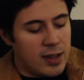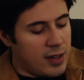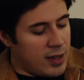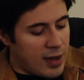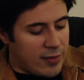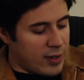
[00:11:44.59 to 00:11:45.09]

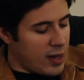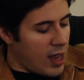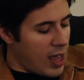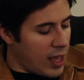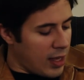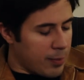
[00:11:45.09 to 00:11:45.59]
Never
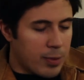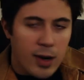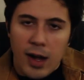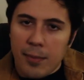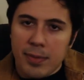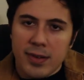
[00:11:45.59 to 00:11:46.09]
Die
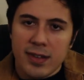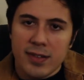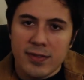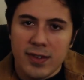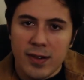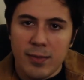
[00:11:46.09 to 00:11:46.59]
prop
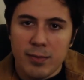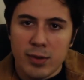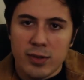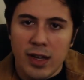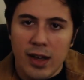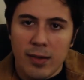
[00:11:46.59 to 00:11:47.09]
from
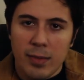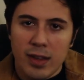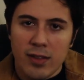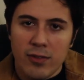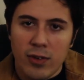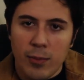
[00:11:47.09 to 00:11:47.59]
Blue
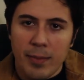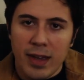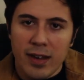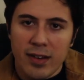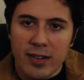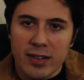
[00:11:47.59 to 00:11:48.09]
Diamond
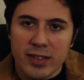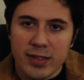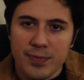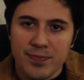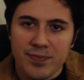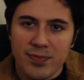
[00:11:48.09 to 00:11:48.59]
filmmakers.
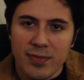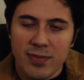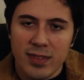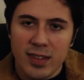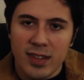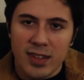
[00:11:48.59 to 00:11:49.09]

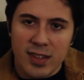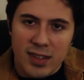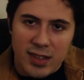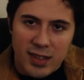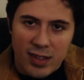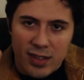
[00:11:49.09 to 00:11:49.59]

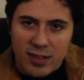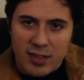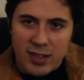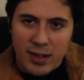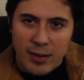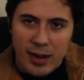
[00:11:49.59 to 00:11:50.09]

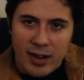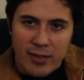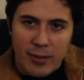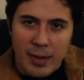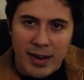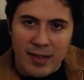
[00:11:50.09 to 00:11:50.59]
See you around,
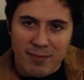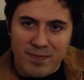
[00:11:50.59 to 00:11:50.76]
everybody.